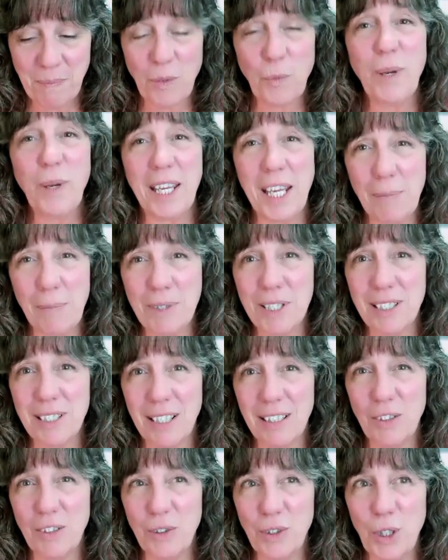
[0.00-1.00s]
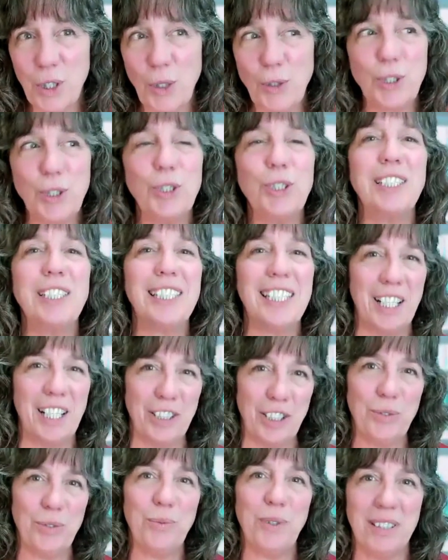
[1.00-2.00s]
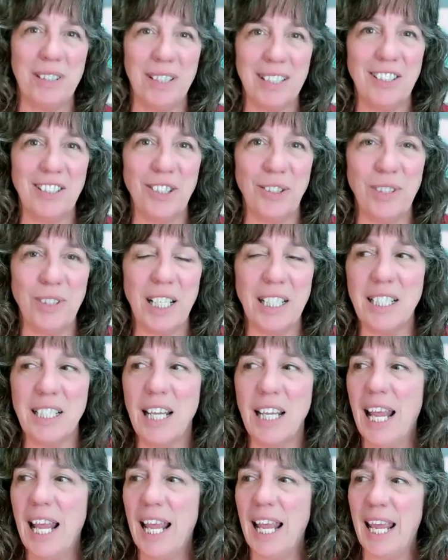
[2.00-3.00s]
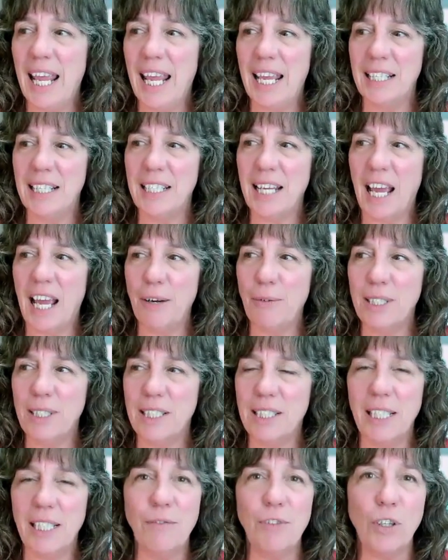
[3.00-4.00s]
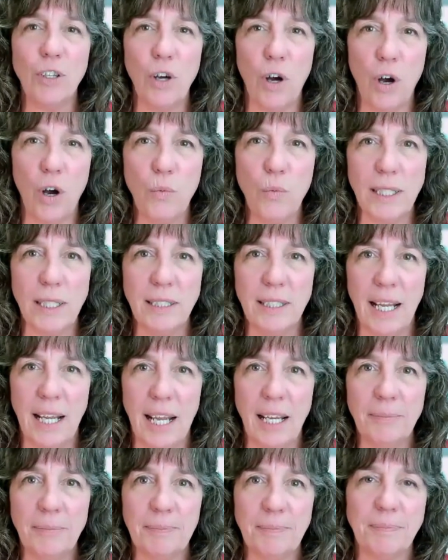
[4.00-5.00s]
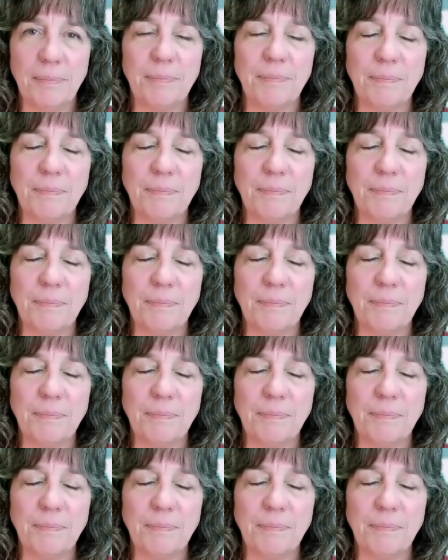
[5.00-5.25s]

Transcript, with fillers: we kept a little closer in touch with this unit. And I received a call one day